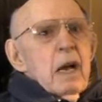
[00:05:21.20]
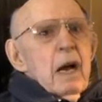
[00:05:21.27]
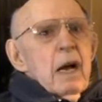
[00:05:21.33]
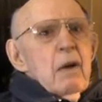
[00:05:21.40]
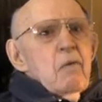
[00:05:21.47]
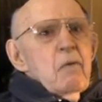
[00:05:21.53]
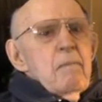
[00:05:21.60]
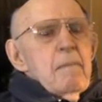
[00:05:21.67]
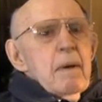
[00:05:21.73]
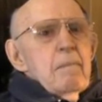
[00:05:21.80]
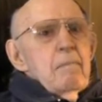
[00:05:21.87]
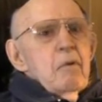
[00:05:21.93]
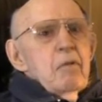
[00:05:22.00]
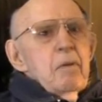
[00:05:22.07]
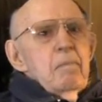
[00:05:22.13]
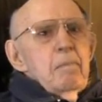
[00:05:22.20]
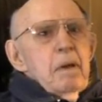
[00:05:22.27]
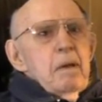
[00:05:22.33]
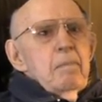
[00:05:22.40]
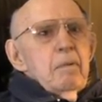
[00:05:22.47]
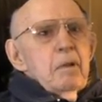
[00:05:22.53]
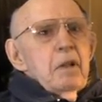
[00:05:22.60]
I remember the
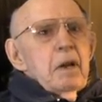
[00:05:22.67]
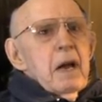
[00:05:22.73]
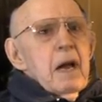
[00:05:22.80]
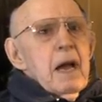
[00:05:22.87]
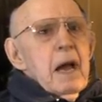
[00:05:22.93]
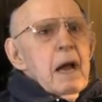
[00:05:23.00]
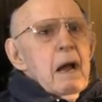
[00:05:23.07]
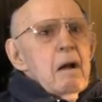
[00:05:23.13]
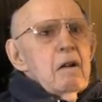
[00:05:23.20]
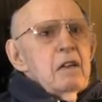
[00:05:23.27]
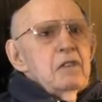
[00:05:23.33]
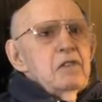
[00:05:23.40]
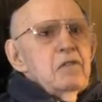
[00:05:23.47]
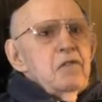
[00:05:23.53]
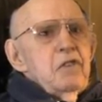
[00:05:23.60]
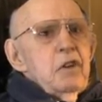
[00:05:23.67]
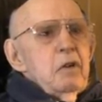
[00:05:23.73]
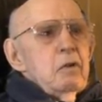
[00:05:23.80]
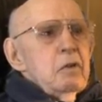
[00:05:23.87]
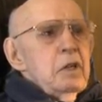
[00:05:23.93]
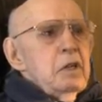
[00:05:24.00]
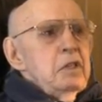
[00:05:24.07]
people that I hired as
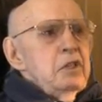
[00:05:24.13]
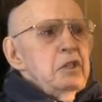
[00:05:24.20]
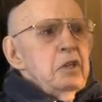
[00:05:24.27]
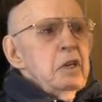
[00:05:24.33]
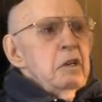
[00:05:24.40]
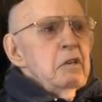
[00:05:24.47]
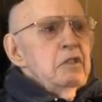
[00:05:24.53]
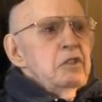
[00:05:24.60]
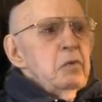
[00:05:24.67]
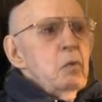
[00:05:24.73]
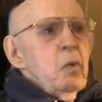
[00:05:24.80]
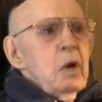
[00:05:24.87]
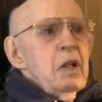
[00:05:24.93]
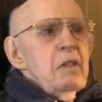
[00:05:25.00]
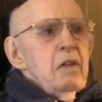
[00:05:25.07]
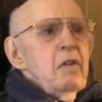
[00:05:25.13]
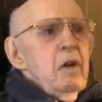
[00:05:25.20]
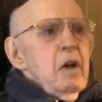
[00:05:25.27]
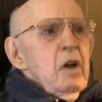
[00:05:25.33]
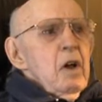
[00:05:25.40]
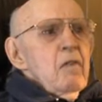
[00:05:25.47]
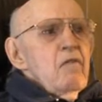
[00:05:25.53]
field engineers, and one of the
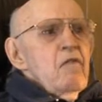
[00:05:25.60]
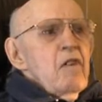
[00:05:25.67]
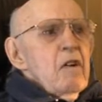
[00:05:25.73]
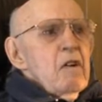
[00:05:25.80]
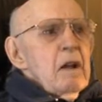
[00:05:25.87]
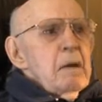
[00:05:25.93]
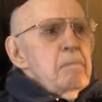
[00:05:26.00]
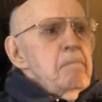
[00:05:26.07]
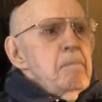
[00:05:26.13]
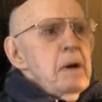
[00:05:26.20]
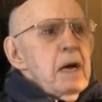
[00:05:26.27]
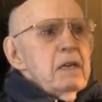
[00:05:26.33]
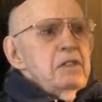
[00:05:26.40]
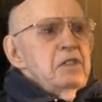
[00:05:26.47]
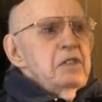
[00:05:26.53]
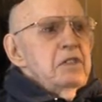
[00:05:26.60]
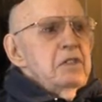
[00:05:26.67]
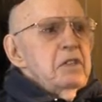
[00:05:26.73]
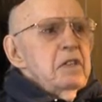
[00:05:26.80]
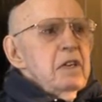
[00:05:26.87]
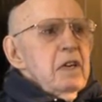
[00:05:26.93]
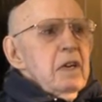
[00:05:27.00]
very best,
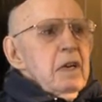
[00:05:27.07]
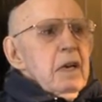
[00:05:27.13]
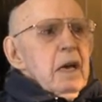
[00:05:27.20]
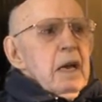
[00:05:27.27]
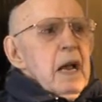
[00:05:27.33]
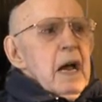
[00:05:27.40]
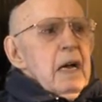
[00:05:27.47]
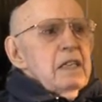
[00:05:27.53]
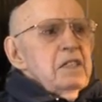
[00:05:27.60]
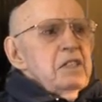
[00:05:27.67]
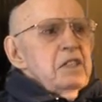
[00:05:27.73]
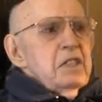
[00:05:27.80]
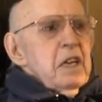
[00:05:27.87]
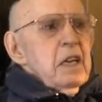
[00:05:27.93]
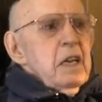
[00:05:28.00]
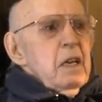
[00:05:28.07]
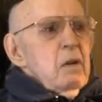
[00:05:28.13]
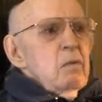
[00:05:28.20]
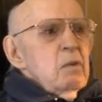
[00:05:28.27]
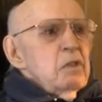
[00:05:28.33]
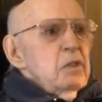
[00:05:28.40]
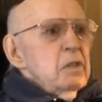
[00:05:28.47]
and I'd say
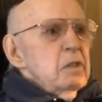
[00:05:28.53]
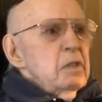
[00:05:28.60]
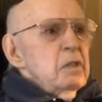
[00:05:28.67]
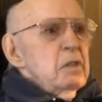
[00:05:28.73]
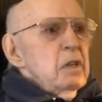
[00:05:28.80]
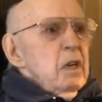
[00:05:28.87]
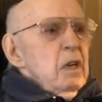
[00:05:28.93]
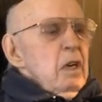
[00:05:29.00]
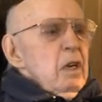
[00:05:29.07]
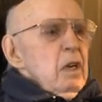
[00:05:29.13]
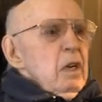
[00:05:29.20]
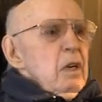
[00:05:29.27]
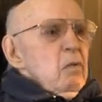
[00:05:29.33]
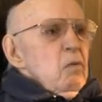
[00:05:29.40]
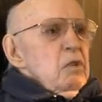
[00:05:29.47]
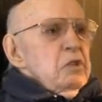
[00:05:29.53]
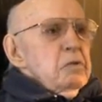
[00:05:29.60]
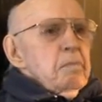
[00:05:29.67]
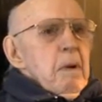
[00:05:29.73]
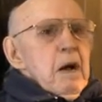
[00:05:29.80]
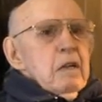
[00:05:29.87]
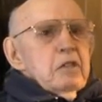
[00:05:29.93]
he was as
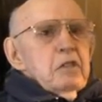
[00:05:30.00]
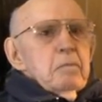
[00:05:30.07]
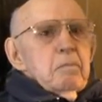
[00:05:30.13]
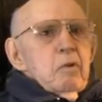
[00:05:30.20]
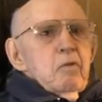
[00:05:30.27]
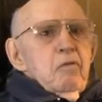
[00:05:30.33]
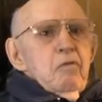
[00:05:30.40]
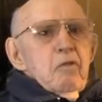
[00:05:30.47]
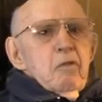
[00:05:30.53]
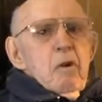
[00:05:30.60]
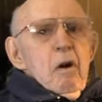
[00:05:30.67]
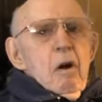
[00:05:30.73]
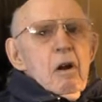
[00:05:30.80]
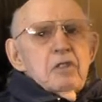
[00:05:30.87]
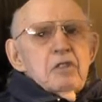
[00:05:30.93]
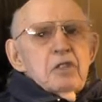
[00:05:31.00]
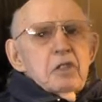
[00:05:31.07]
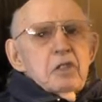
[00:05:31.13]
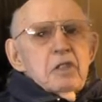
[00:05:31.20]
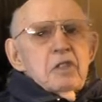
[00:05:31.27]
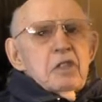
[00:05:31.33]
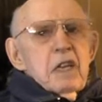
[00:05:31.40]
responsible for our
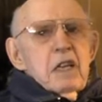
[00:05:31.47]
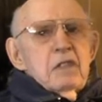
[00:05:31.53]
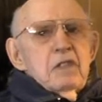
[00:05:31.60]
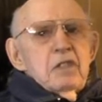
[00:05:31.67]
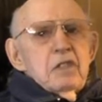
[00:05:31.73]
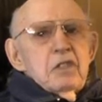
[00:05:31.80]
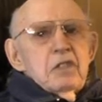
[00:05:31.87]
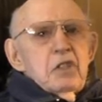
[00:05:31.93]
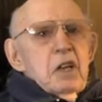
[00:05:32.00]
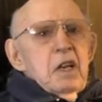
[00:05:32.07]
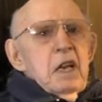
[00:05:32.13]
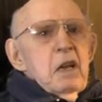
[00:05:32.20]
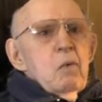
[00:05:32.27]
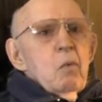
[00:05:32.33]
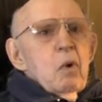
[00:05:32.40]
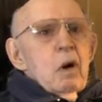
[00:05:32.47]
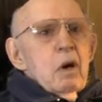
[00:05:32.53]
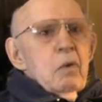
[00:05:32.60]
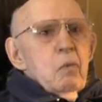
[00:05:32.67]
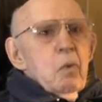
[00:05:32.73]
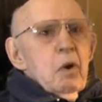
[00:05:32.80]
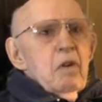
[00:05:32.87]
success as
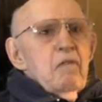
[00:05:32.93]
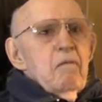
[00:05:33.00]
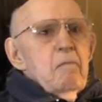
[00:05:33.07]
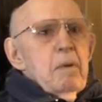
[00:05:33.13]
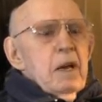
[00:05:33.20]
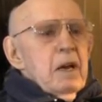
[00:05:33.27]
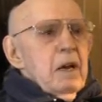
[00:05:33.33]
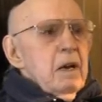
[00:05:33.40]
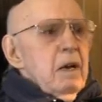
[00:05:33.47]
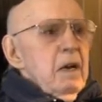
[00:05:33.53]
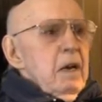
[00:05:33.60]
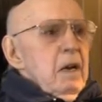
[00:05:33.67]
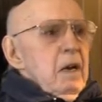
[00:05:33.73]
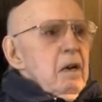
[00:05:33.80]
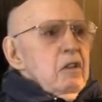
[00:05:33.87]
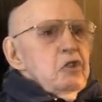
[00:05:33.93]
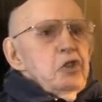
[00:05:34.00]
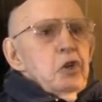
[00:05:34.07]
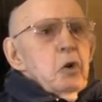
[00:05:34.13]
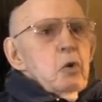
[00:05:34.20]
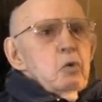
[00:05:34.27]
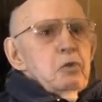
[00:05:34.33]
anyone, would have been a
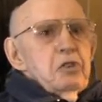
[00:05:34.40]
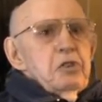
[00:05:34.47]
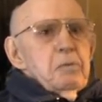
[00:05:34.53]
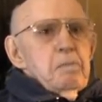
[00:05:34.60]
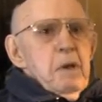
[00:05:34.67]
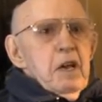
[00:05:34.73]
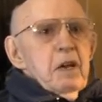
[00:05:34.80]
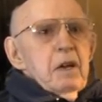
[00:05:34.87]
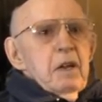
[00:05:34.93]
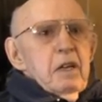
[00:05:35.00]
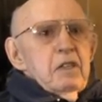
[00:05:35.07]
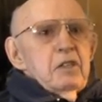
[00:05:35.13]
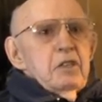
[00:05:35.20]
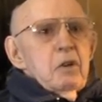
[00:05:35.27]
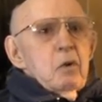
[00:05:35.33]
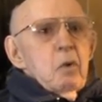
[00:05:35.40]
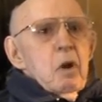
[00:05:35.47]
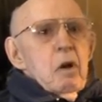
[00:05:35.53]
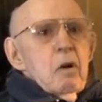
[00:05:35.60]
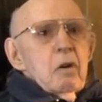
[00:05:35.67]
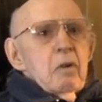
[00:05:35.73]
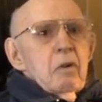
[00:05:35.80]
Joe Smith. He's no
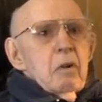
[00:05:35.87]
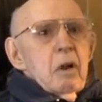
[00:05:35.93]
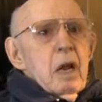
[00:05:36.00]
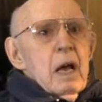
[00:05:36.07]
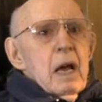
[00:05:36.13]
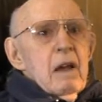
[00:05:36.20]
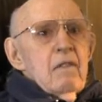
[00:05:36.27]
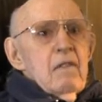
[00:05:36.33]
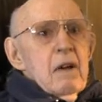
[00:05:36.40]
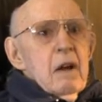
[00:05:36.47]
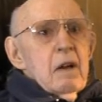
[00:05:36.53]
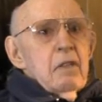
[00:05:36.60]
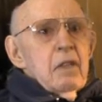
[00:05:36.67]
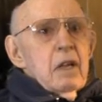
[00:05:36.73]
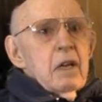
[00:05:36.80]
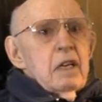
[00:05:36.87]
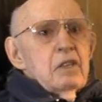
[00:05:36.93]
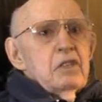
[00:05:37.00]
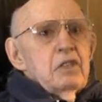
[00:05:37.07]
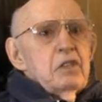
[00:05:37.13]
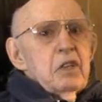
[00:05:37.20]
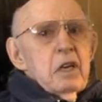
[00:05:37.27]
longer alive now. I think
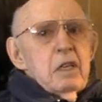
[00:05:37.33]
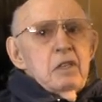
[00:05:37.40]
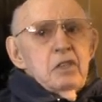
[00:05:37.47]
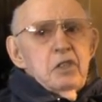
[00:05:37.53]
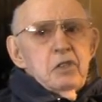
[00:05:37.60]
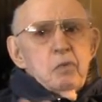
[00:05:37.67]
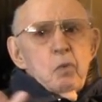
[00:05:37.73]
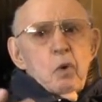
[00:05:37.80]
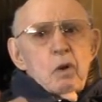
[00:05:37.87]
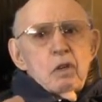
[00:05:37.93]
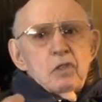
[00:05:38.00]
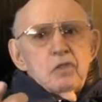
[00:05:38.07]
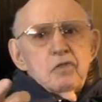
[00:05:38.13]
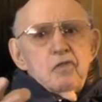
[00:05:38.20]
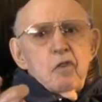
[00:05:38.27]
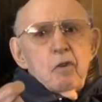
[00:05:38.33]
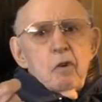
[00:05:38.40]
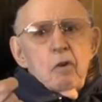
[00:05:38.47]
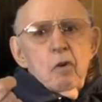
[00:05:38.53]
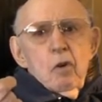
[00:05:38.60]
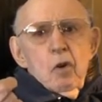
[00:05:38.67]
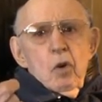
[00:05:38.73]
his son works
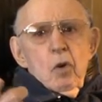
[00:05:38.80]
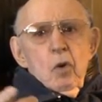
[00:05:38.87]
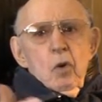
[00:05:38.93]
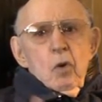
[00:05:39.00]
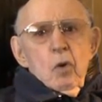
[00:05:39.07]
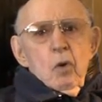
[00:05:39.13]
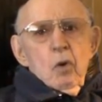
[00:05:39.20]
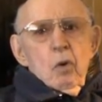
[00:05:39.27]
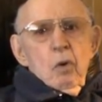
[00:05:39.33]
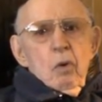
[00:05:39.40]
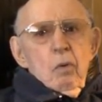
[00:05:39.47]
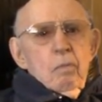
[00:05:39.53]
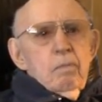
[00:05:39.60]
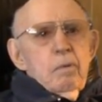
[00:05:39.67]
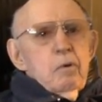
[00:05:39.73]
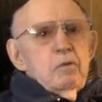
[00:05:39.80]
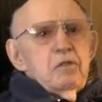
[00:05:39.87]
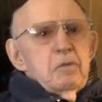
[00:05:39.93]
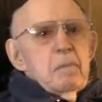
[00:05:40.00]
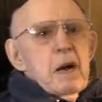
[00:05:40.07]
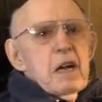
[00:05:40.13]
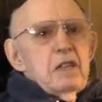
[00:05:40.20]
for
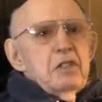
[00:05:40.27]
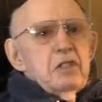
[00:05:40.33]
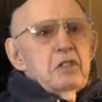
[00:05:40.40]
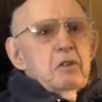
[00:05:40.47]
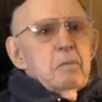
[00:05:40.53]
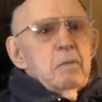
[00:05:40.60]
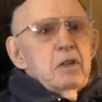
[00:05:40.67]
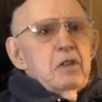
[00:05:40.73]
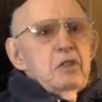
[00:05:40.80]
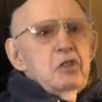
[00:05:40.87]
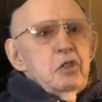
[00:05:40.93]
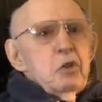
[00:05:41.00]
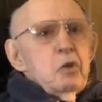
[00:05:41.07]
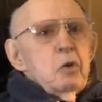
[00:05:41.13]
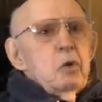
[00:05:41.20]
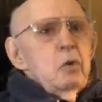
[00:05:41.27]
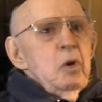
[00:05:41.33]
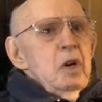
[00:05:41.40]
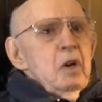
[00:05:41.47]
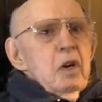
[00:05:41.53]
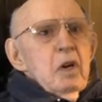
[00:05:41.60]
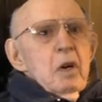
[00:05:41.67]
Putzmeister, but Joe
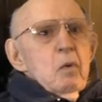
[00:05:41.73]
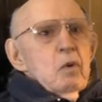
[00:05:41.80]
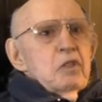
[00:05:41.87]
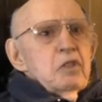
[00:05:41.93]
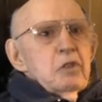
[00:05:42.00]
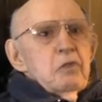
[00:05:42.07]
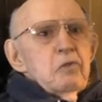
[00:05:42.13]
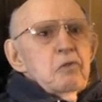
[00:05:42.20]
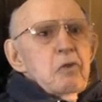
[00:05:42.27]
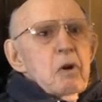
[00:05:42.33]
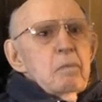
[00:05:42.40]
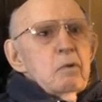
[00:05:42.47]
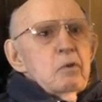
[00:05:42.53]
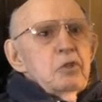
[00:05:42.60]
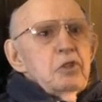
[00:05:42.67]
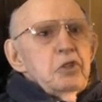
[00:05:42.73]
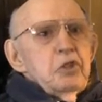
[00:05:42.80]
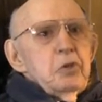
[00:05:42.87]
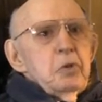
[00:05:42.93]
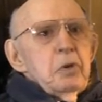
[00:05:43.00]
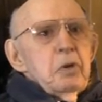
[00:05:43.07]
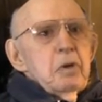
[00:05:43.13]
was a
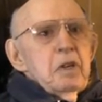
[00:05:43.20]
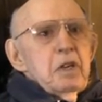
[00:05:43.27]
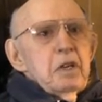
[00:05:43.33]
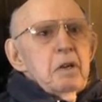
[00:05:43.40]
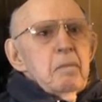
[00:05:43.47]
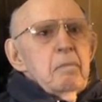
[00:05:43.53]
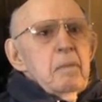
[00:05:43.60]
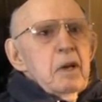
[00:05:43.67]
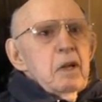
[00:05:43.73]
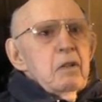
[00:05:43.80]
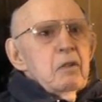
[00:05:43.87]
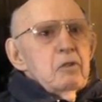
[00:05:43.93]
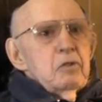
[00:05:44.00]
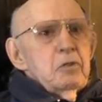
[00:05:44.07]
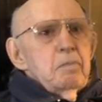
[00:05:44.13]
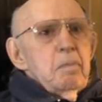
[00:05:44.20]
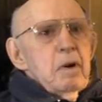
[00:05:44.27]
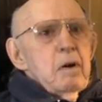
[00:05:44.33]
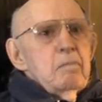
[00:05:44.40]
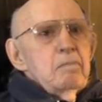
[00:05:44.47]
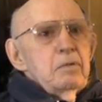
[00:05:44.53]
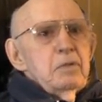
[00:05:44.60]
troubleshooter. He could make those
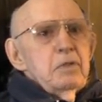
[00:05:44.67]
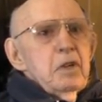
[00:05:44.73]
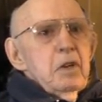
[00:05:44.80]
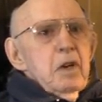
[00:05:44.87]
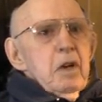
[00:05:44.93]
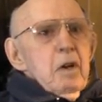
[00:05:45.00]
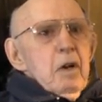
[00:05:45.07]
pumps